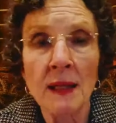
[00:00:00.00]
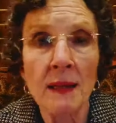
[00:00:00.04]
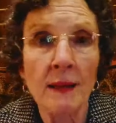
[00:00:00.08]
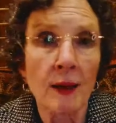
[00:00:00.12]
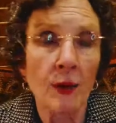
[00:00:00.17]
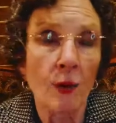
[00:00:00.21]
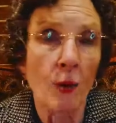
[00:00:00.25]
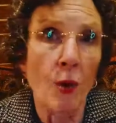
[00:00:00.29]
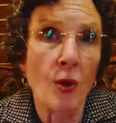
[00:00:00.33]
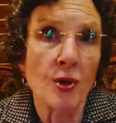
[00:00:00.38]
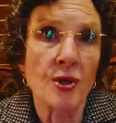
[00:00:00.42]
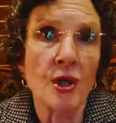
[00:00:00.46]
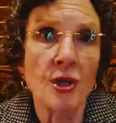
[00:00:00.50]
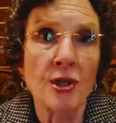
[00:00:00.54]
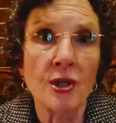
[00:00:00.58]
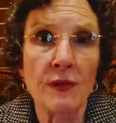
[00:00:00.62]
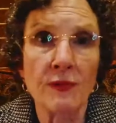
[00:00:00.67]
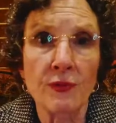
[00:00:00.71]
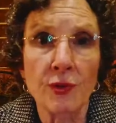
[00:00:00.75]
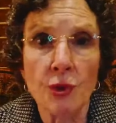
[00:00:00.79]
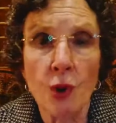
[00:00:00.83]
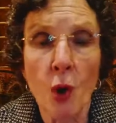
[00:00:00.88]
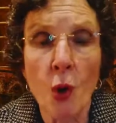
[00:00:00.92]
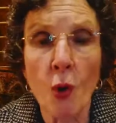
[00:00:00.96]
Of course, it's
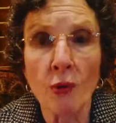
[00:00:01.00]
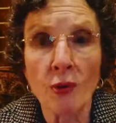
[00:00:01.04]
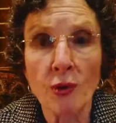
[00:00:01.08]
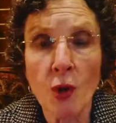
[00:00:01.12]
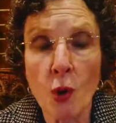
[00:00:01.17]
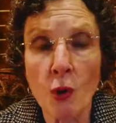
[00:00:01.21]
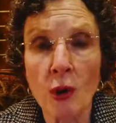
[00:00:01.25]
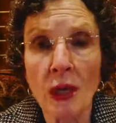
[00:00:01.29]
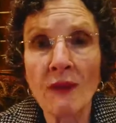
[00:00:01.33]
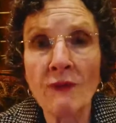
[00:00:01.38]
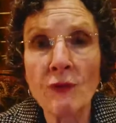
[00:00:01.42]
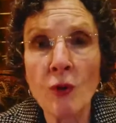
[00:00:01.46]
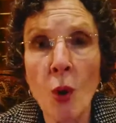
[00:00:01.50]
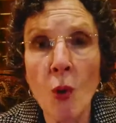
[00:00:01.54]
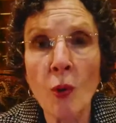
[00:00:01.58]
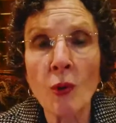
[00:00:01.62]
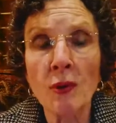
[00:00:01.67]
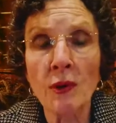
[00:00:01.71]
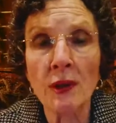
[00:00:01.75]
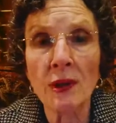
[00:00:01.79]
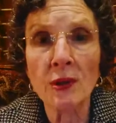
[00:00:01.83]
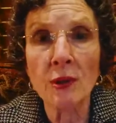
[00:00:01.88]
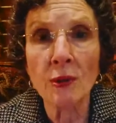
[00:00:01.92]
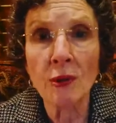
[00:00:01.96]
to- totally of no
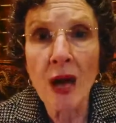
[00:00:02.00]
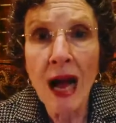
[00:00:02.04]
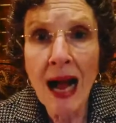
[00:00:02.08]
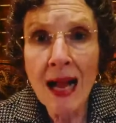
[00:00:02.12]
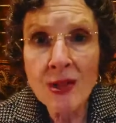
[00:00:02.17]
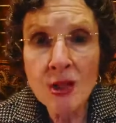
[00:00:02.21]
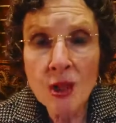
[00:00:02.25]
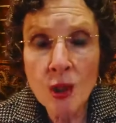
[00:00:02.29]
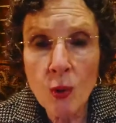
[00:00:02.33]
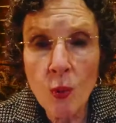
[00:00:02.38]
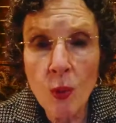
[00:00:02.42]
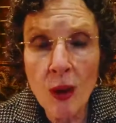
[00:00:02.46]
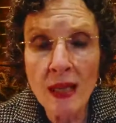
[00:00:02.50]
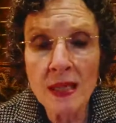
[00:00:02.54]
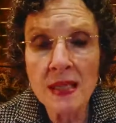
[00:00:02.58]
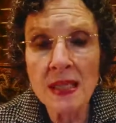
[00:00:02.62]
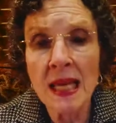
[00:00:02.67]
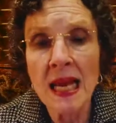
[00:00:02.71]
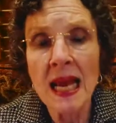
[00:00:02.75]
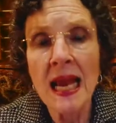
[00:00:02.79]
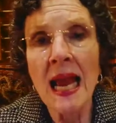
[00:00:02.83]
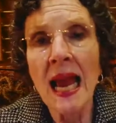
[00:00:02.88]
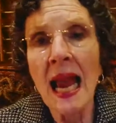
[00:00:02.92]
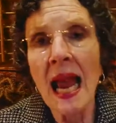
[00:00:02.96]
clinical consequence,
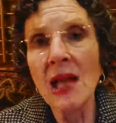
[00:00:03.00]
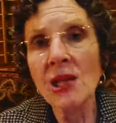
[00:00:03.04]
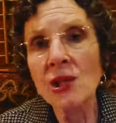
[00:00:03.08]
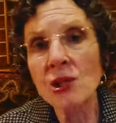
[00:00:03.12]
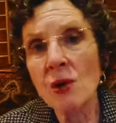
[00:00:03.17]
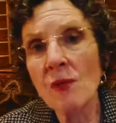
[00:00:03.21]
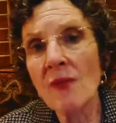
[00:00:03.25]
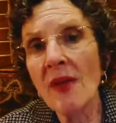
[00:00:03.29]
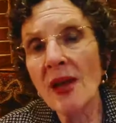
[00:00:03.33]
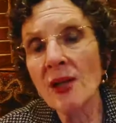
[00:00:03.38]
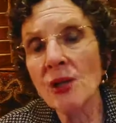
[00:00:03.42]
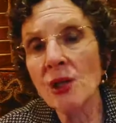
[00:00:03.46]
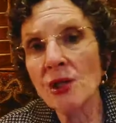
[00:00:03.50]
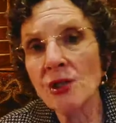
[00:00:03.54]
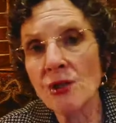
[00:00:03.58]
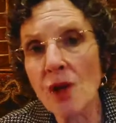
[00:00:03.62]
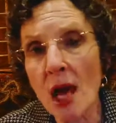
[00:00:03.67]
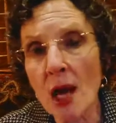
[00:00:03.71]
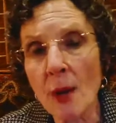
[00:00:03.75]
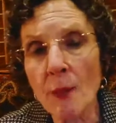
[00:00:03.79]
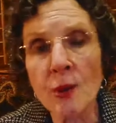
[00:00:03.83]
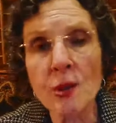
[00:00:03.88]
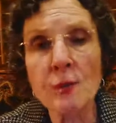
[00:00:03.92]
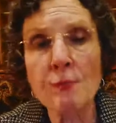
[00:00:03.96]
and so they just
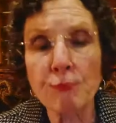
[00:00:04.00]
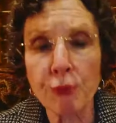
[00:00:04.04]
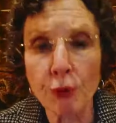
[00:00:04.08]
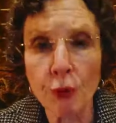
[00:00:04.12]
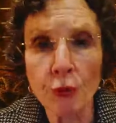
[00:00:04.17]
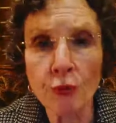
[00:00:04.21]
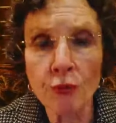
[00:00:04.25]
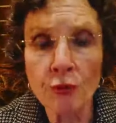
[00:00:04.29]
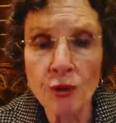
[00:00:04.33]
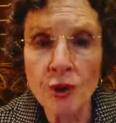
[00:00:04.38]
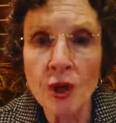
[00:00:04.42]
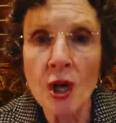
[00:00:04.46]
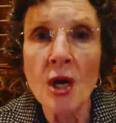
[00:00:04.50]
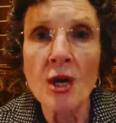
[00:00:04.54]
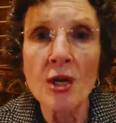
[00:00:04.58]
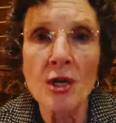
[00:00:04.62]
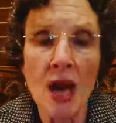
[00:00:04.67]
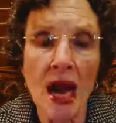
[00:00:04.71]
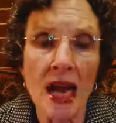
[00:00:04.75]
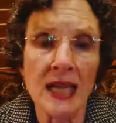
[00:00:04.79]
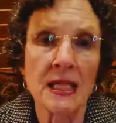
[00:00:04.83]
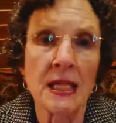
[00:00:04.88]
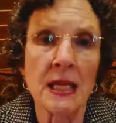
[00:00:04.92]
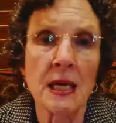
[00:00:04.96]
thought it was prudent
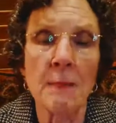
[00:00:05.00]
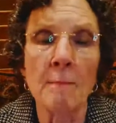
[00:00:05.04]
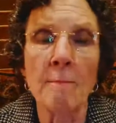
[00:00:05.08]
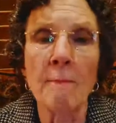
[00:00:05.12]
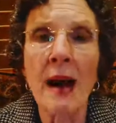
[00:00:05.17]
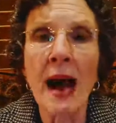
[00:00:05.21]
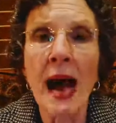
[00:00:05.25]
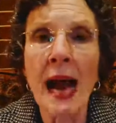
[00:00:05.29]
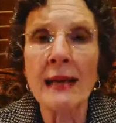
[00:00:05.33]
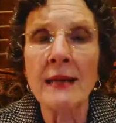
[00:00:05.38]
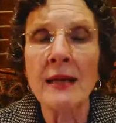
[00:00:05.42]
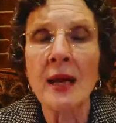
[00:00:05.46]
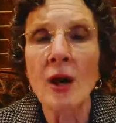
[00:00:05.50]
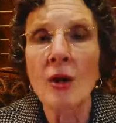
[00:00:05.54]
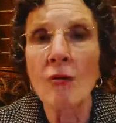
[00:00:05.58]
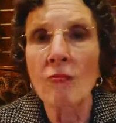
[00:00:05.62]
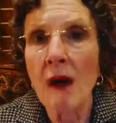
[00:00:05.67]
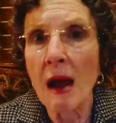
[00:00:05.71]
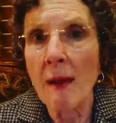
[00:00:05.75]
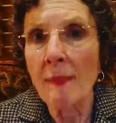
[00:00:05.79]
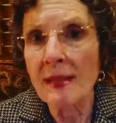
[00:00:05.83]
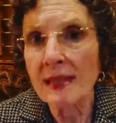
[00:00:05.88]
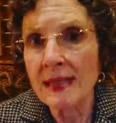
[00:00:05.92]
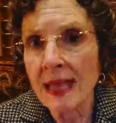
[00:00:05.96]
not to combine
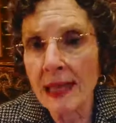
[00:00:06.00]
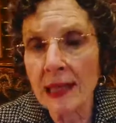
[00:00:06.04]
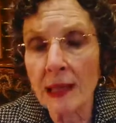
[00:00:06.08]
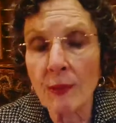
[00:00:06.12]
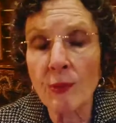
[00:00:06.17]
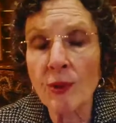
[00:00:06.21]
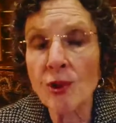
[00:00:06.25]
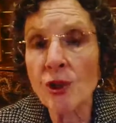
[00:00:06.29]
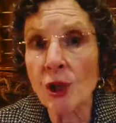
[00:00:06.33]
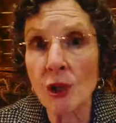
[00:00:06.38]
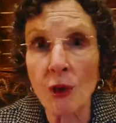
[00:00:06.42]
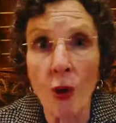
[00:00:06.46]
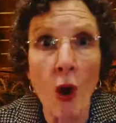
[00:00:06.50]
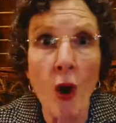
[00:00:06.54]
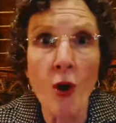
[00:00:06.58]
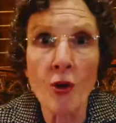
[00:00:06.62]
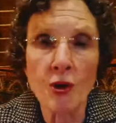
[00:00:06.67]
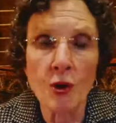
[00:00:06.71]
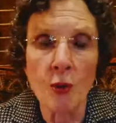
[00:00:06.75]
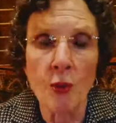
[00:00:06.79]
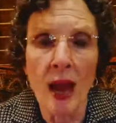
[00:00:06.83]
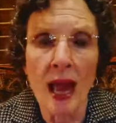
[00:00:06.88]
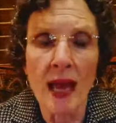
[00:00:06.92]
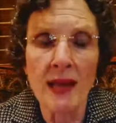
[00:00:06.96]
ribociclib, which
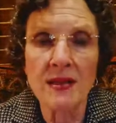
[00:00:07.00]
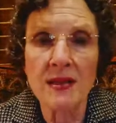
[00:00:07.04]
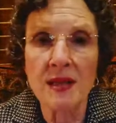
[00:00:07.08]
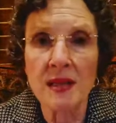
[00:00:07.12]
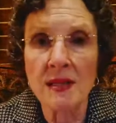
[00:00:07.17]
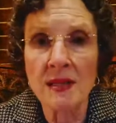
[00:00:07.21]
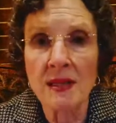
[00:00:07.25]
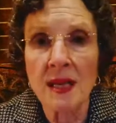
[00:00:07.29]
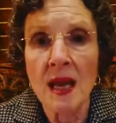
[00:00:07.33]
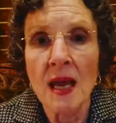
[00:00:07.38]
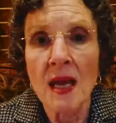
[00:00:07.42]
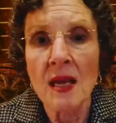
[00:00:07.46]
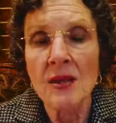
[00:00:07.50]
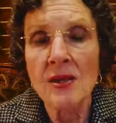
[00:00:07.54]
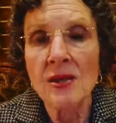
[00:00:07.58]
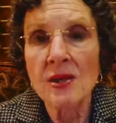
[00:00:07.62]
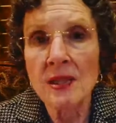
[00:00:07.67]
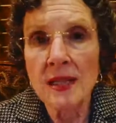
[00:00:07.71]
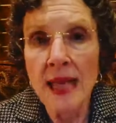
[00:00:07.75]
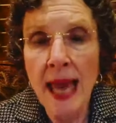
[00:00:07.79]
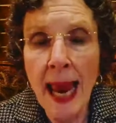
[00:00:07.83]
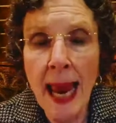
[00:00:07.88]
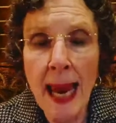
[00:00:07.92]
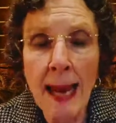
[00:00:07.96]
also has this
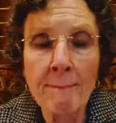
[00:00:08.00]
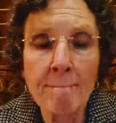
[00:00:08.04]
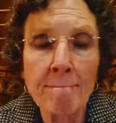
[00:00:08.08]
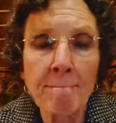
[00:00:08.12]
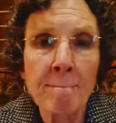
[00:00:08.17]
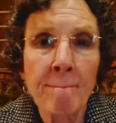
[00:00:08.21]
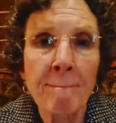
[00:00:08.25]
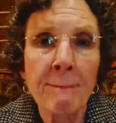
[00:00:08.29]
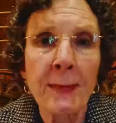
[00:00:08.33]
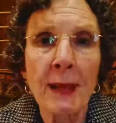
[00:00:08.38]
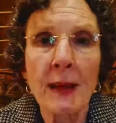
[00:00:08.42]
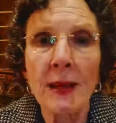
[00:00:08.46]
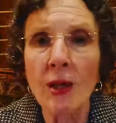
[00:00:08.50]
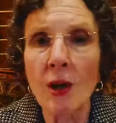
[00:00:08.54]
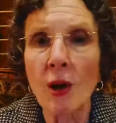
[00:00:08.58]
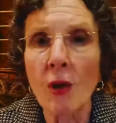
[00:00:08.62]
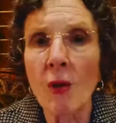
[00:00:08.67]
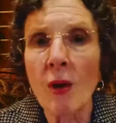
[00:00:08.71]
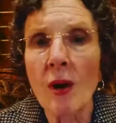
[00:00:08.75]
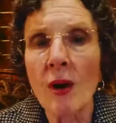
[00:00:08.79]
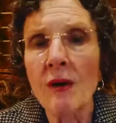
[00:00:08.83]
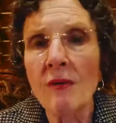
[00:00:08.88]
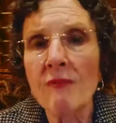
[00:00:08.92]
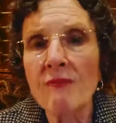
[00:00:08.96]
same, you
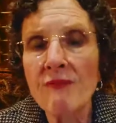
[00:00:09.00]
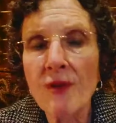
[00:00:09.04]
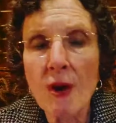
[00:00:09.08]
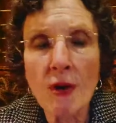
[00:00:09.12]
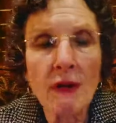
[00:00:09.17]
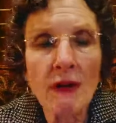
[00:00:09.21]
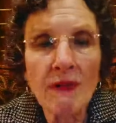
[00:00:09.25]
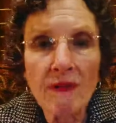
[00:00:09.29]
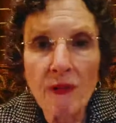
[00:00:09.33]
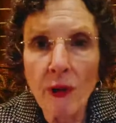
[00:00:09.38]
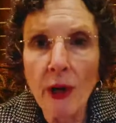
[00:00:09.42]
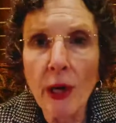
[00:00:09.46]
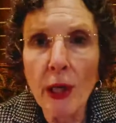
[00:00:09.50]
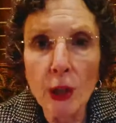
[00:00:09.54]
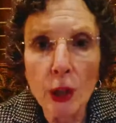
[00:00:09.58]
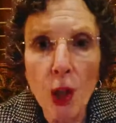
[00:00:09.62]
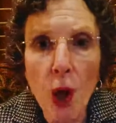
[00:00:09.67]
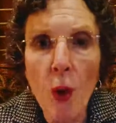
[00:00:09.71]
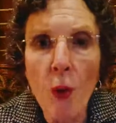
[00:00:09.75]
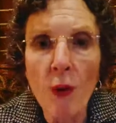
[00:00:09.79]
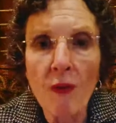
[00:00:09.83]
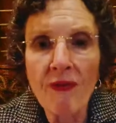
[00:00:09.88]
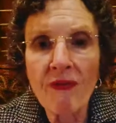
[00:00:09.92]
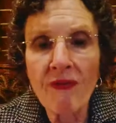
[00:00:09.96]
know, very, very
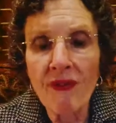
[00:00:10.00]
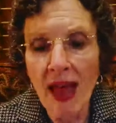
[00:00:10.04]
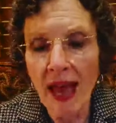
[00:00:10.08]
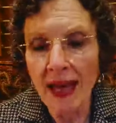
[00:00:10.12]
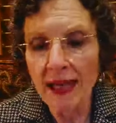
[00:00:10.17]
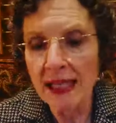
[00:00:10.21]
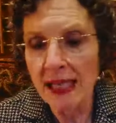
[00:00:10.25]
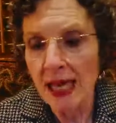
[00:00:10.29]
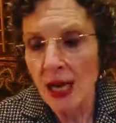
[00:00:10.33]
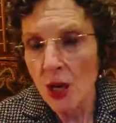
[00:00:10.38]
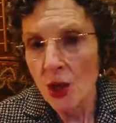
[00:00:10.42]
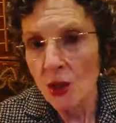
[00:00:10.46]
low effect.